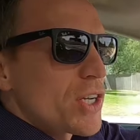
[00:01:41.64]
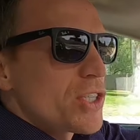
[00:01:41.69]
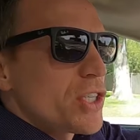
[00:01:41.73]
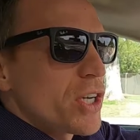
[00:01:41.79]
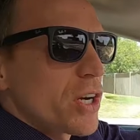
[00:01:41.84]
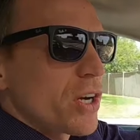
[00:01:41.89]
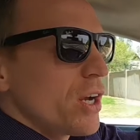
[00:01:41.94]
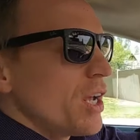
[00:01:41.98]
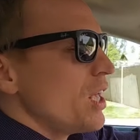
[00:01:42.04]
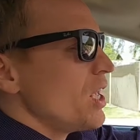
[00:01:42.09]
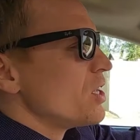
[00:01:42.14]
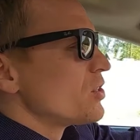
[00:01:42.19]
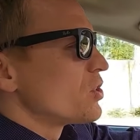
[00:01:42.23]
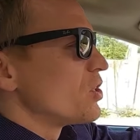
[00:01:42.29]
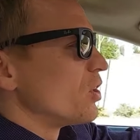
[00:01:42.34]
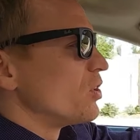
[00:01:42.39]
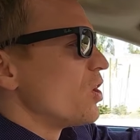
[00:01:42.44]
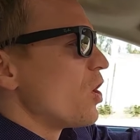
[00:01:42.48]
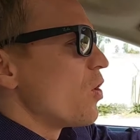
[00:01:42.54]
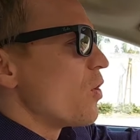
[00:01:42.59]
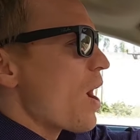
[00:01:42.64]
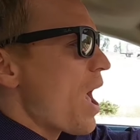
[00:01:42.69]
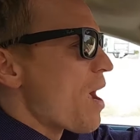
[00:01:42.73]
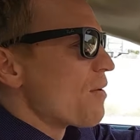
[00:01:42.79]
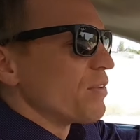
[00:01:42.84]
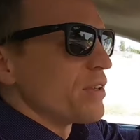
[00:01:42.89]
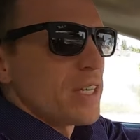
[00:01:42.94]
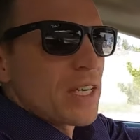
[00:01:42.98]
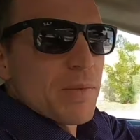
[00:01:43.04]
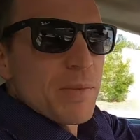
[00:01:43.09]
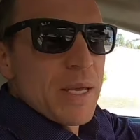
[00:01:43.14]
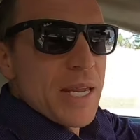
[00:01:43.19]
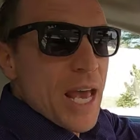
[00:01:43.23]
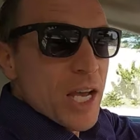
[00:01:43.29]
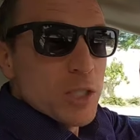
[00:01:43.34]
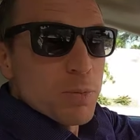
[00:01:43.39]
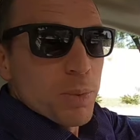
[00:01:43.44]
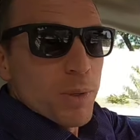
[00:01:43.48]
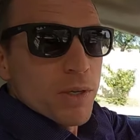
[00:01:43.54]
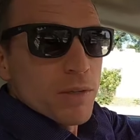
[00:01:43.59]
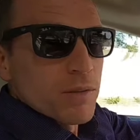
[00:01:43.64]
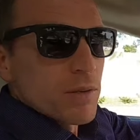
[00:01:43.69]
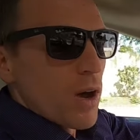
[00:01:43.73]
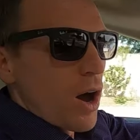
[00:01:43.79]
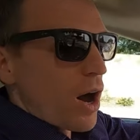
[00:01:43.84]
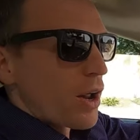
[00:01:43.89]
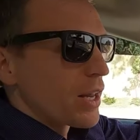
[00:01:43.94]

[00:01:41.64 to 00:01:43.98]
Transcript: Ranch here, so you'll know everything and be an expert